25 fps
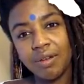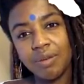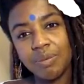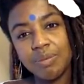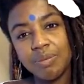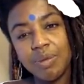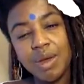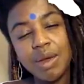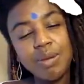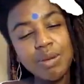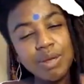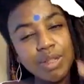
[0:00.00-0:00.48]

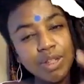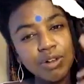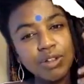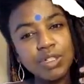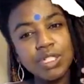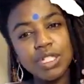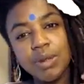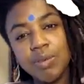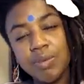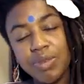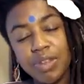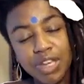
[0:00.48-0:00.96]
Maybe there's
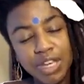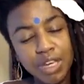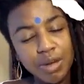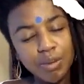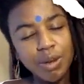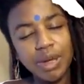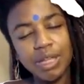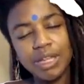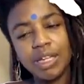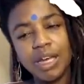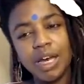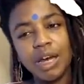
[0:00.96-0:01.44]
some, think
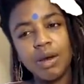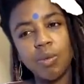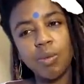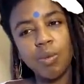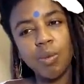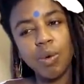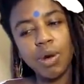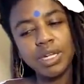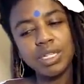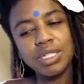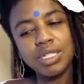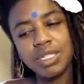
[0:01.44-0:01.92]
about that.
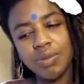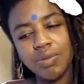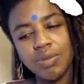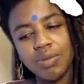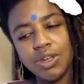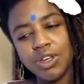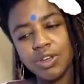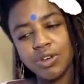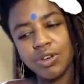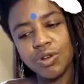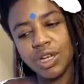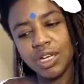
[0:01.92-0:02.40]
What is
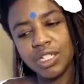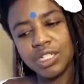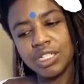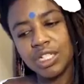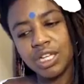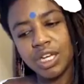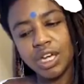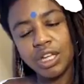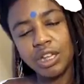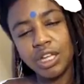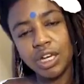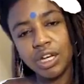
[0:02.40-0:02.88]
something you'd like
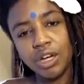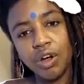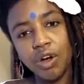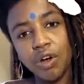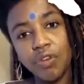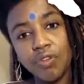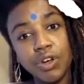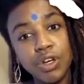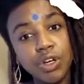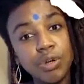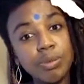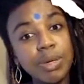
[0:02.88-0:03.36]
to let go
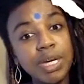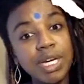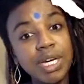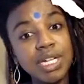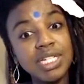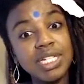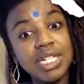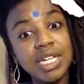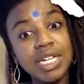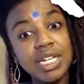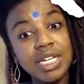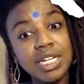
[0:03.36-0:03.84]
of? It could be
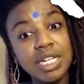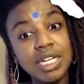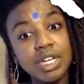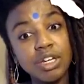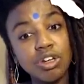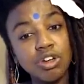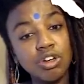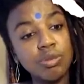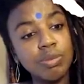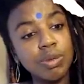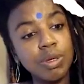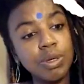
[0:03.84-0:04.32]
identity, it
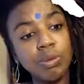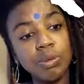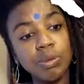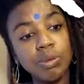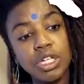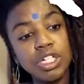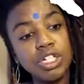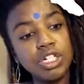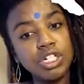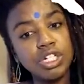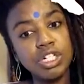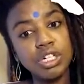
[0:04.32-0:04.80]
could be a
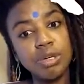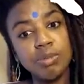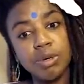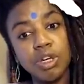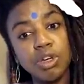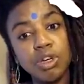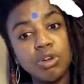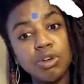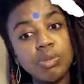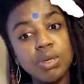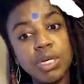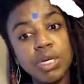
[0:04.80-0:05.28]
relationship, it
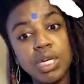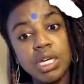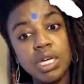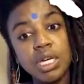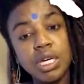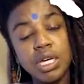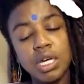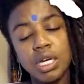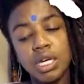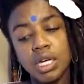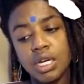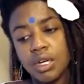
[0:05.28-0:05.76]
could be
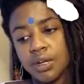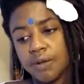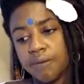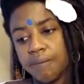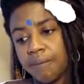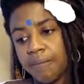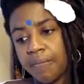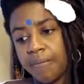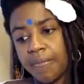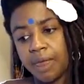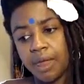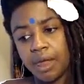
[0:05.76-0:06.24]

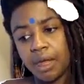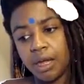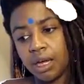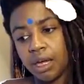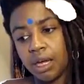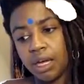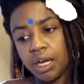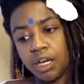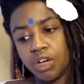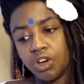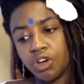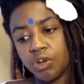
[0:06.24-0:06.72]

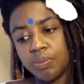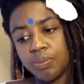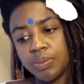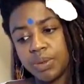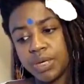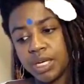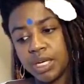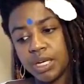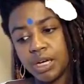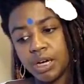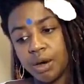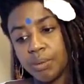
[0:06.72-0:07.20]

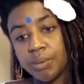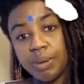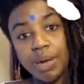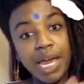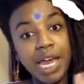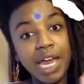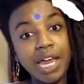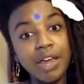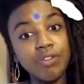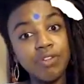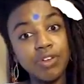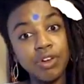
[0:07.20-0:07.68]
a
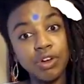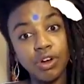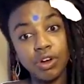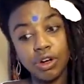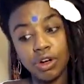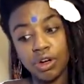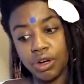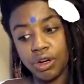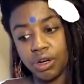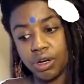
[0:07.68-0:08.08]
behavior.